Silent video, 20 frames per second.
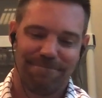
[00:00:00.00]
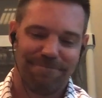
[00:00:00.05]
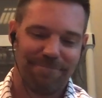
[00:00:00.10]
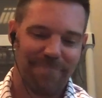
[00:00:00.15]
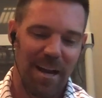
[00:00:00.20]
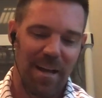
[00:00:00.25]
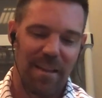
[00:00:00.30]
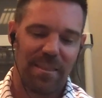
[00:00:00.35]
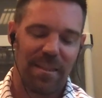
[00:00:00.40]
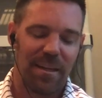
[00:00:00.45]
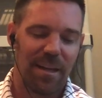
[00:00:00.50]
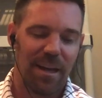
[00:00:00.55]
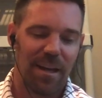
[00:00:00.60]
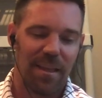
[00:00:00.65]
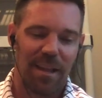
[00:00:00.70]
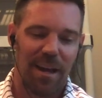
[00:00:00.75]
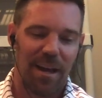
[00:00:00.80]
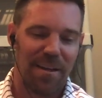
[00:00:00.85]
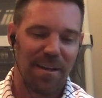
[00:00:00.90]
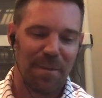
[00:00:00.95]
I think I
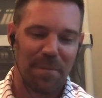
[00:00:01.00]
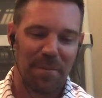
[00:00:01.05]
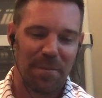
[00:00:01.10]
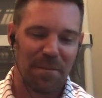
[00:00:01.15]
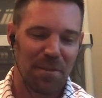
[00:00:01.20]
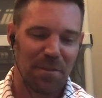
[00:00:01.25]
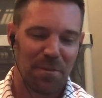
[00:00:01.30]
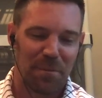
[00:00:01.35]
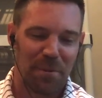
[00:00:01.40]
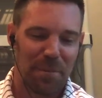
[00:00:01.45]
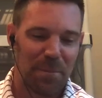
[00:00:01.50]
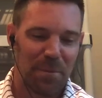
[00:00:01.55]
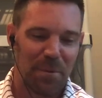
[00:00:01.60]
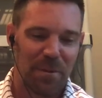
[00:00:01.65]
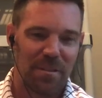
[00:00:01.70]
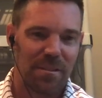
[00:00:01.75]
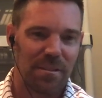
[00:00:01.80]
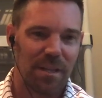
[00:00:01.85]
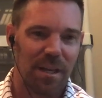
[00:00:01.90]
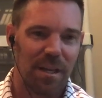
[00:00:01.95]
lined up in the
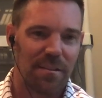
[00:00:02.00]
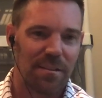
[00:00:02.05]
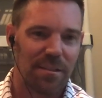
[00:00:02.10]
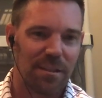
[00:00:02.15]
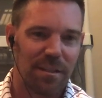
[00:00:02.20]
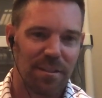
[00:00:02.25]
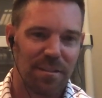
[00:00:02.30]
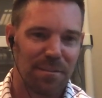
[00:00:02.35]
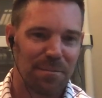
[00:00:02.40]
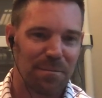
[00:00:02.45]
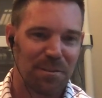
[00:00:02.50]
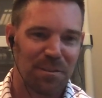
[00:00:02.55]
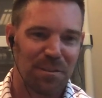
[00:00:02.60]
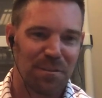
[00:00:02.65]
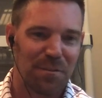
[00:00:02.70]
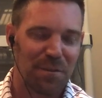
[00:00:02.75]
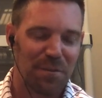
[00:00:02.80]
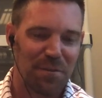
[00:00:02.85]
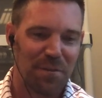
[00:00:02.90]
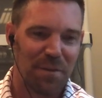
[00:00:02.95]
3-point stance against him
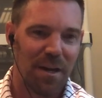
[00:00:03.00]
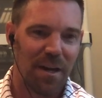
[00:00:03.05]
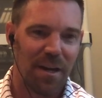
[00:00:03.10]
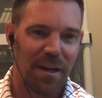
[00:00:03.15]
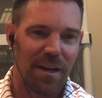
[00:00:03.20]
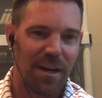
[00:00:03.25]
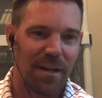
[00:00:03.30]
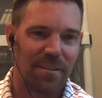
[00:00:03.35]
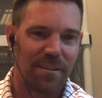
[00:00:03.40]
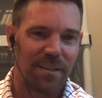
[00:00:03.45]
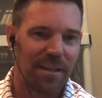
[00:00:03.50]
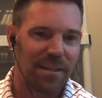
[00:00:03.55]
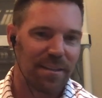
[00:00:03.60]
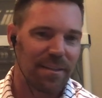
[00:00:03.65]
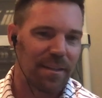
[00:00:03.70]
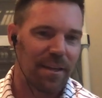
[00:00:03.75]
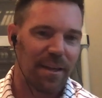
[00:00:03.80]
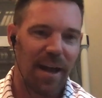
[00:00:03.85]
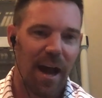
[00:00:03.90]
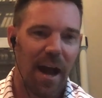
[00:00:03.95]
just for fun, and I was
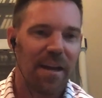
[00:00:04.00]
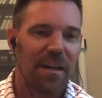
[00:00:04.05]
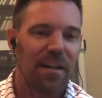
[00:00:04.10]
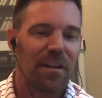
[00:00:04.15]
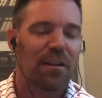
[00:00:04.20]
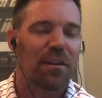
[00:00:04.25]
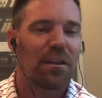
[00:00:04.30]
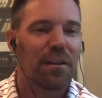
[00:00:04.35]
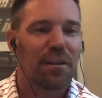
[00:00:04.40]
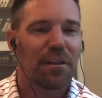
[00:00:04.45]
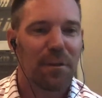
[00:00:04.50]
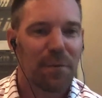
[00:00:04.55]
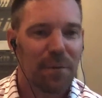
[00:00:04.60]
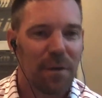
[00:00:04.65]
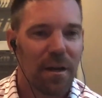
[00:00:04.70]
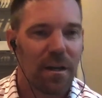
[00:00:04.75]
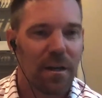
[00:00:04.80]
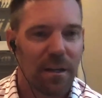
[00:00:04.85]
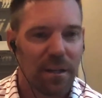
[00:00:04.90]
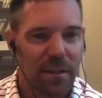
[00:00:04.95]
like, I could literally
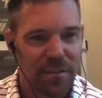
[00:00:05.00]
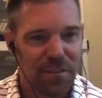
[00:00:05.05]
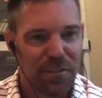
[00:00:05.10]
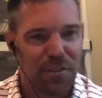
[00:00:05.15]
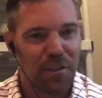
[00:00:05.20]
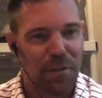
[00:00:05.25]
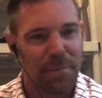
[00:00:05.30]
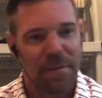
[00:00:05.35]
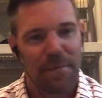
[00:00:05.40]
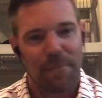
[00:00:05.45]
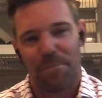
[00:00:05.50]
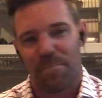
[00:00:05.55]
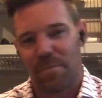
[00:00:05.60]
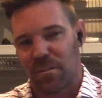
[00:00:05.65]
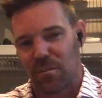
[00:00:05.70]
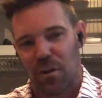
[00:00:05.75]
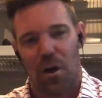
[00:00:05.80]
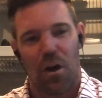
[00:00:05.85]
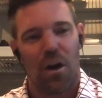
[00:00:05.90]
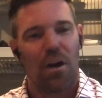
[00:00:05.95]
run into this human
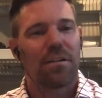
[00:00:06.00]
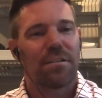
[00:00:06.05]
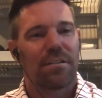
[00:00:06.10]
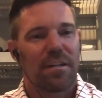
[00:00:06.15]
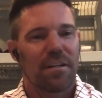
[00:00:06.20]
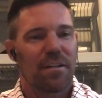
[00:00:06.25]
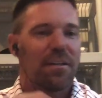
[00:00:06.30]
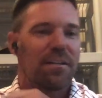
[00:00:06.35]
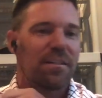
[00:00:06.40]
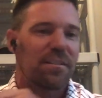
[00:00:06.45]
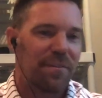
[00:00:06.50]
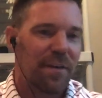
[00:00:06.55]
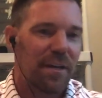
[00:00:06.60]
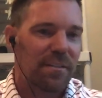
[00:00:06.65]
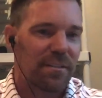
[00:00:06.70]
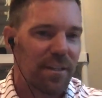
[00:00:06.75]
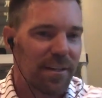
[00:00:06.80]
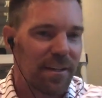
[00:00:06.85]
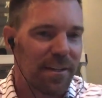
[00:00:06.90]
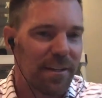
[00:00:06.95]
as hard as I could, as
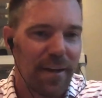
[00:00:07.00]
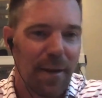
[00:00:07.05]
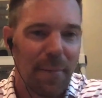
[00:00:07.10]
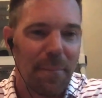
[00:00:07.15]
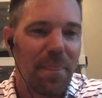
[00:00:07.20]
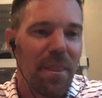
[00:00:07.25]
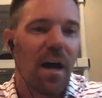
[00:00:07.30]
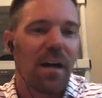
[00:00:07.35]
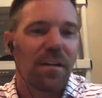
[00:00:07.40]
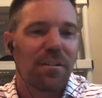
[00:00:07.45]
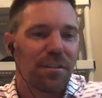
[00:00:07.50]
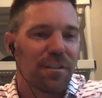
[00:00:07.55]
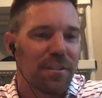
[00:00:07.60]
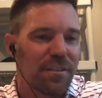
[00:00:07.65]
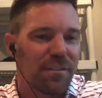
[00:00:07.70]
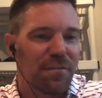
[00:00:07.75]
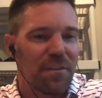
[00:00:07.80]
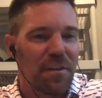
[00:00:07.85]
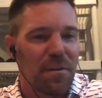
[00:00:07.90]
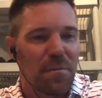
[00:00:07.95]
fast as I could. I'm not sure
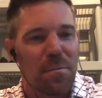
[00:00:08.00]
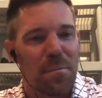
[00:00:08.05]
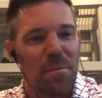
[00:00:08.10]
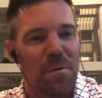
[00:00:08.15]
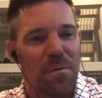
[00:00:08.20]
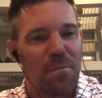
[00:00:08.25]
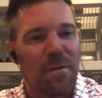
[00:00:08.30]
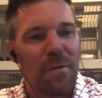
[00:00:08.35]
his feet would move.